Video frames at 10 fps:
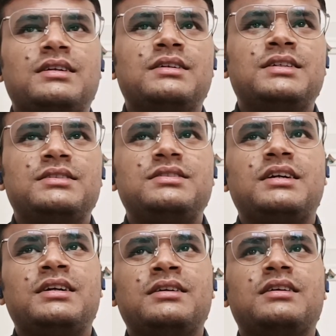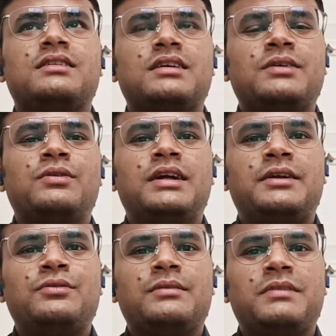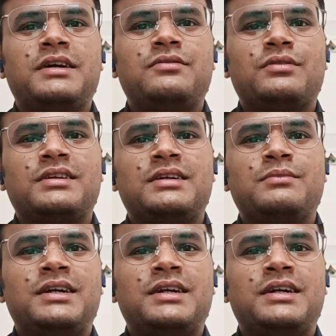Yes, I would like to apply for that.